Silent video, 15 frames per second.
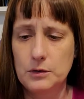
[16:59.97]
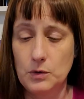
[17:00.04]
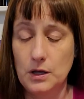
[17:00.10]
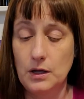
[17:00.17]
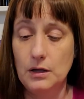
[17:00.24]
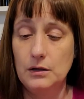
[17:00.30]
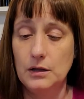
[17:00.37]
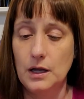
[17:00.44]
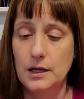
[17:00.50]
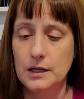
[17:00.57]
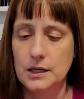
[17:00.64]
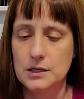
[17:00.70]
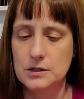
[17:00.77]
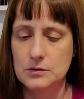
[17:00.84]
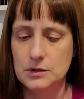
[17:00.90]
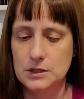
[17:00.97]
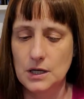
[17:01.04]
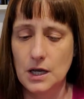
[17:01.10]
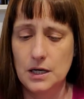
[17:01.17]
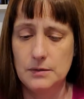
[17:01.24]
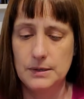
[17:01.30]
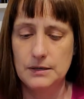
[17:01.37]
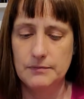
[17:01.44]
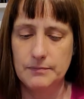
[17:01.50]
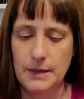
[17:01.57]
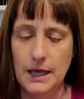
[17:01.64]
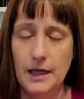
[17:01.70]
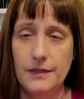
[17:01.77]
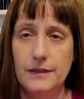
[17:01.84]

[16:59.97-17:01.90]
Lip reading: Well, I can do a tiny bit of math,